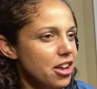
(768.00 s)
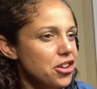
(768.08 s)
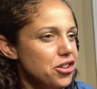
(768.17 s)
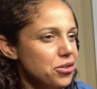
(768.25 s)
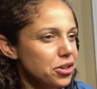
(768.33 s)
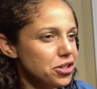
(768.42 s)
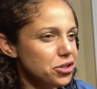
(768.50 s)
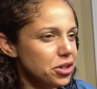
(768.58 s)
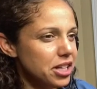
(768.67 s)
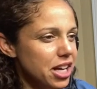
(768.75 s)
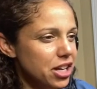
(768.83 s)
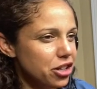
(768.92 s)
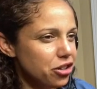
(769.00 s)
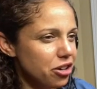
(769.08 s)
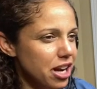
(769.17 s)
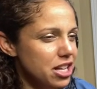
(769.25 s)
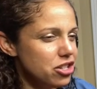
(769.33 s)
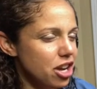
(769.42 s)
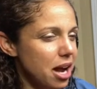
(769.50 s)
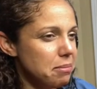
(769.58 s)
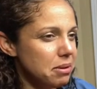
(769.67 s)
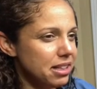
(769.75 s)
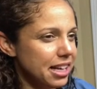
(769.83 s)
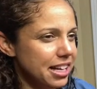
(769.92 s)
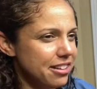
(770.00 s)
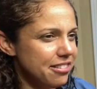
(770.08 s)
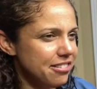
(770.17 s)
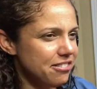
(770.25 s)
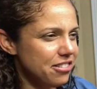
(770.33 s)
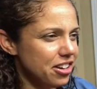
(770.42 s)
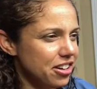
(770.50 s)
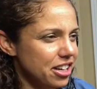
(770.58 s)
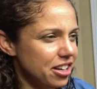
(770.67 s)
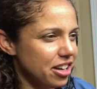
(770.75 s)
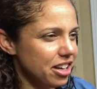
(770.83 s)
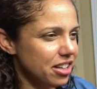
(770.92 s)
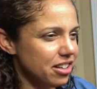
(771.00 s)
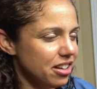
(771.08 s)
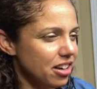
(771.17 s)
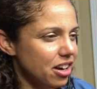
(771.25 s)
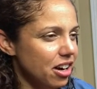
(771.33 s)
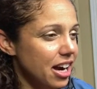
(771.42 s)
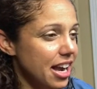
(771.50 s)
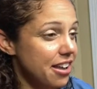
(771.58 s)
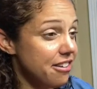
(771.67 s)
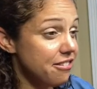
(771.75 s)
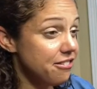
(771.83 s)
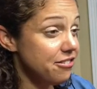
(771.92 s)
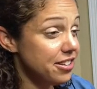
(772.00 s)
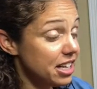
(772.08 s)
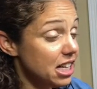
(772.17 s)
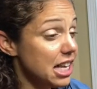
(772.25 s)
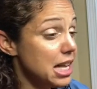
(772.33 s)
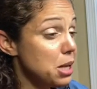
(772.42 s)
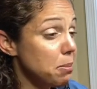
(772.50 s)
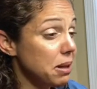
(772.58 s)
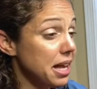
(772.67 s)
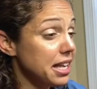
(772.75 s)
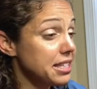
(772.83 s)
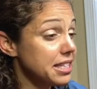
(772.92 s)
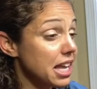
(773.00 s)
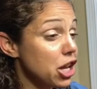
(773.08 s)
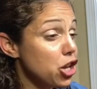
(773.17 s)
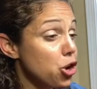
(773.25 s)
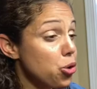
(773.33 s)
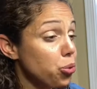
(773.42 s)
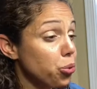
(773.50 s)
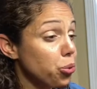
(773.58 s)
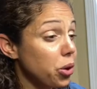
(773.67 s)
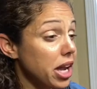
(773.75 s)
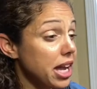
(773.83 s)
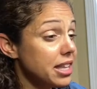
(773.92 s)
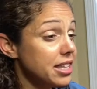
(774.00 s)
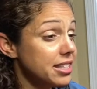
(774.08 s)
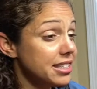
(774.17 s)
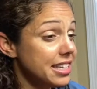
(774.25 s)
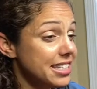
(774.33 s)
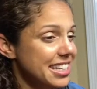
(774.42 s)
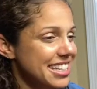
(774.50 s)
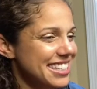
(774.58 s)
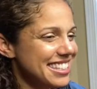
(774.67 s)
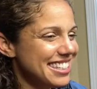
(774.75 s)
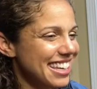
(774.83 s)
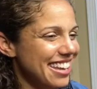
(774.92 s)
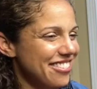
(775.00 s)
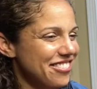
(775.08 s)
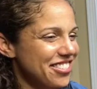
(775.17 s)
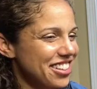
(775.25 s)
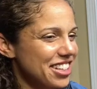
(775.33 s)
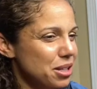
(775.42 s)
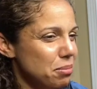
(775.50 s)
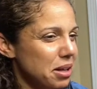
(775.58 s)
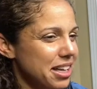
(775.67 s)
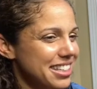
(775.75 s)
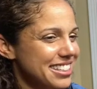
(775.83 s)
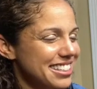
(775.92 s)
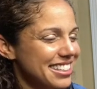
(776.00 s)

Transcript: You are doing a great job, Elaine. Very good. All right, fill in the blanks. Can you read the sentence and fill in the blanks?